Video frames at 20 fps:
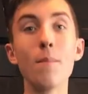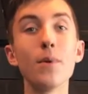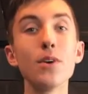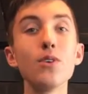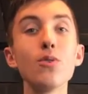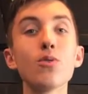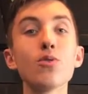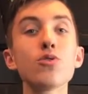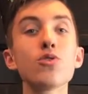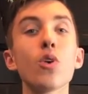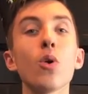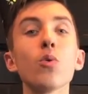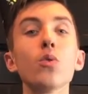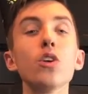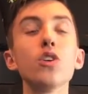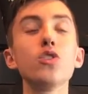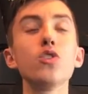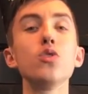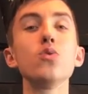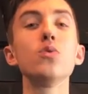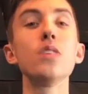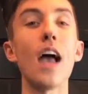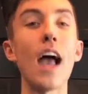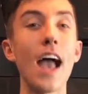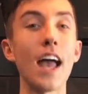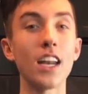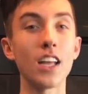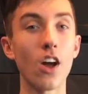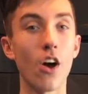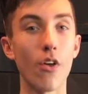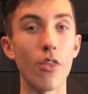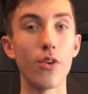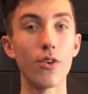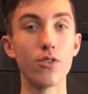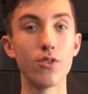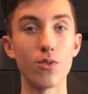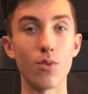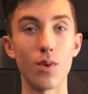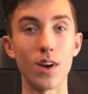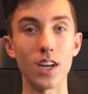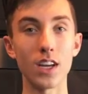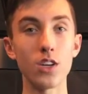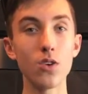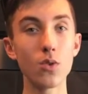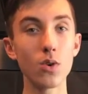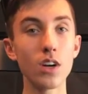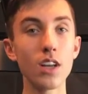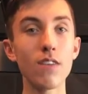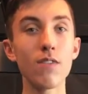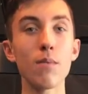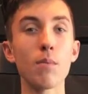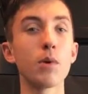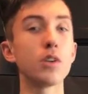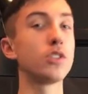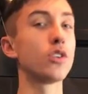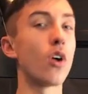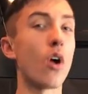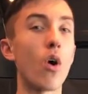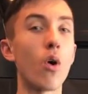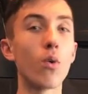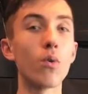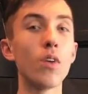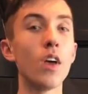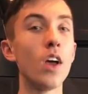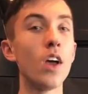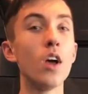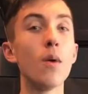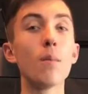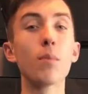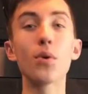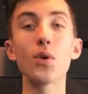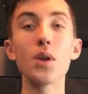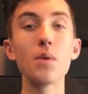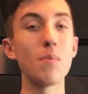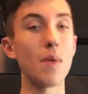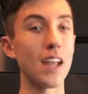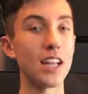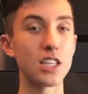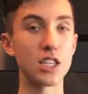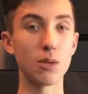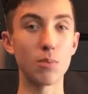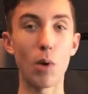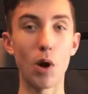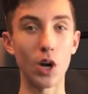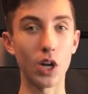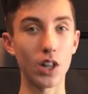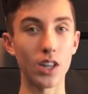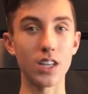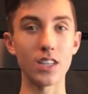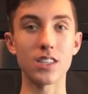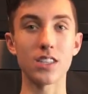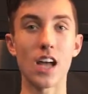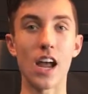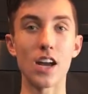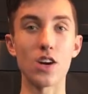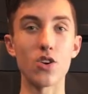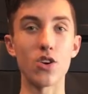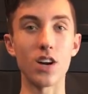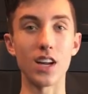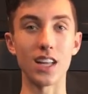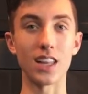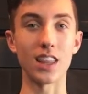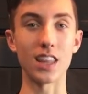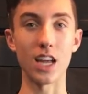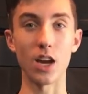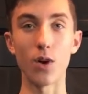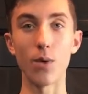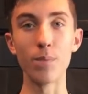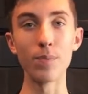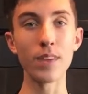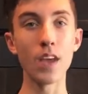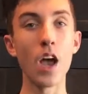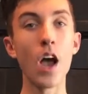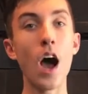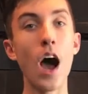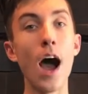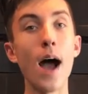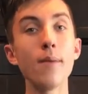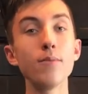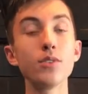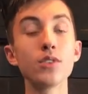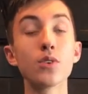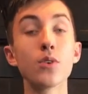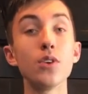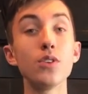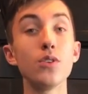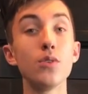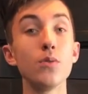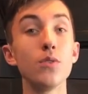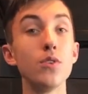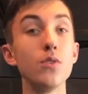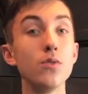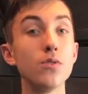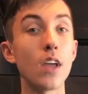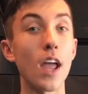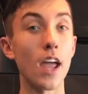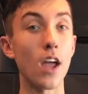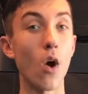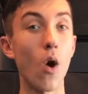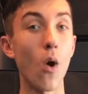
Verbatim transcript: but you could totally choose any other drink. You could even put your own pre-made sparkling cider in there. I'm just going to use a